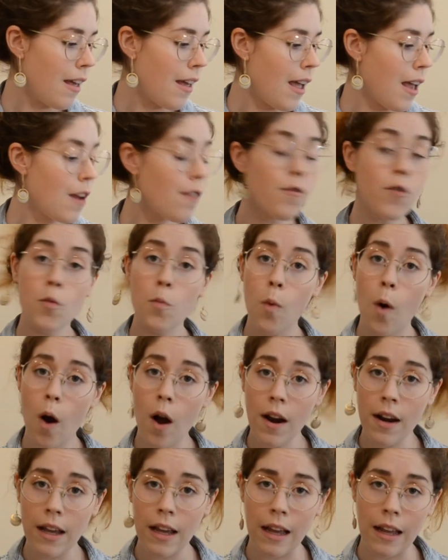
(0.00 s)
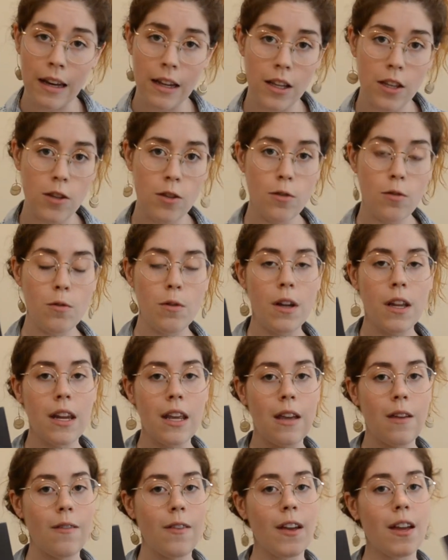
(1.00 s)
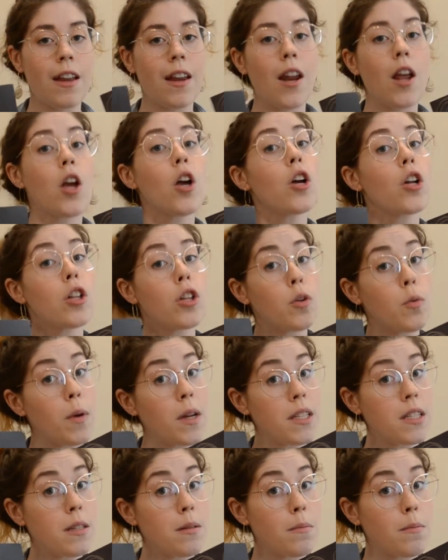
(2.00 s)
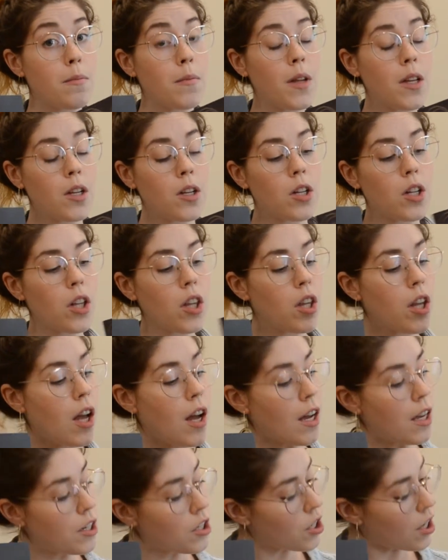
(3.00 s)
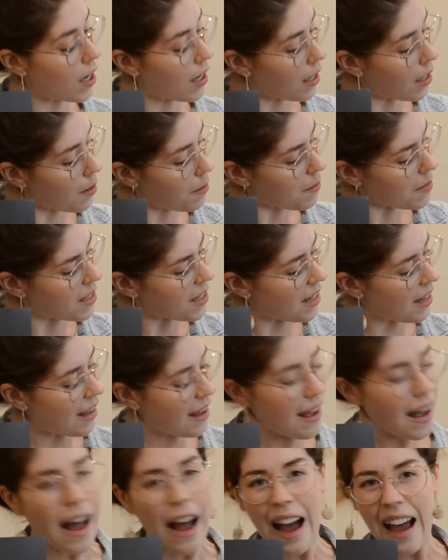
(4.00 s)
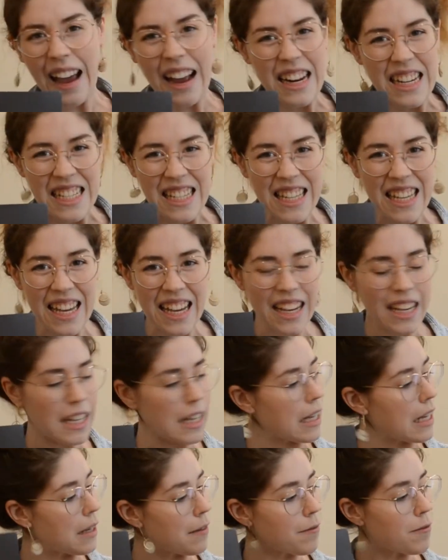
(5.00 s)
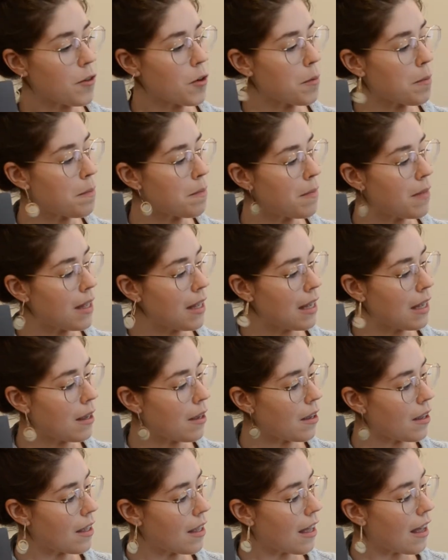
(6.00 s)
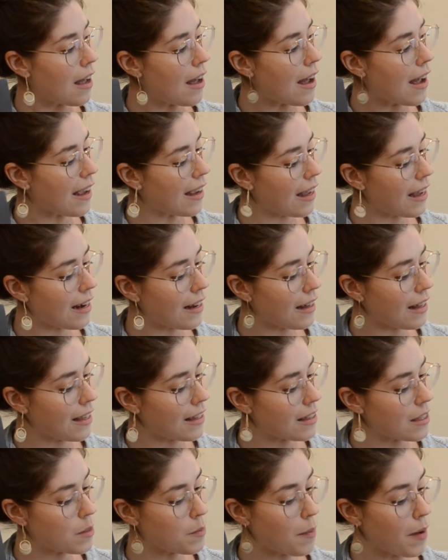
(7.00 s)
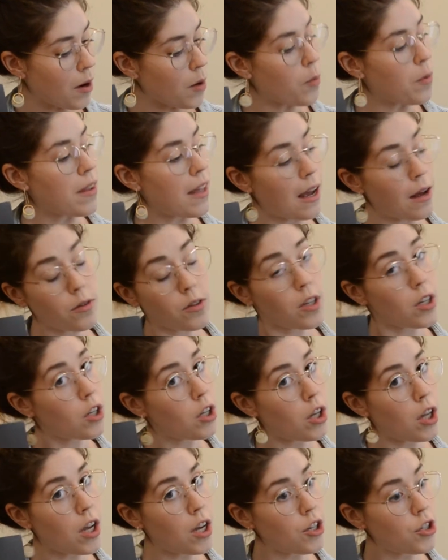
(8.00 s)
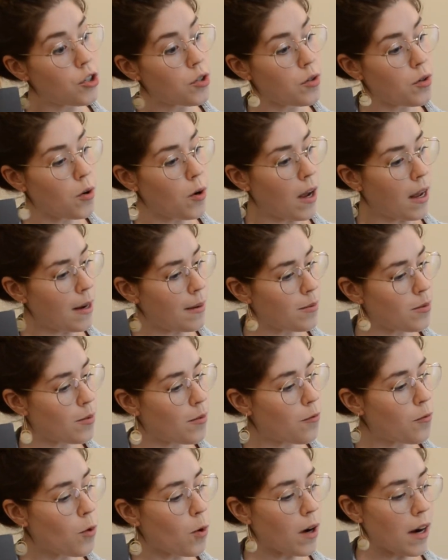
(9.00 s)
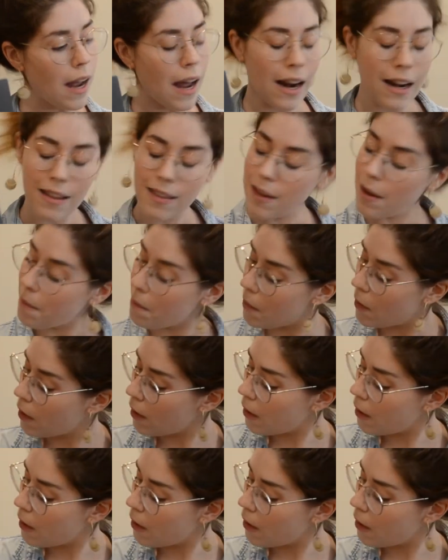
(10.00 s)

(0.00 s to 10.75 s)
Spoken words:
And if you wanted, you could even glue on some collage items. I honestly, for me, I kind of like this better without the collage items before I added them.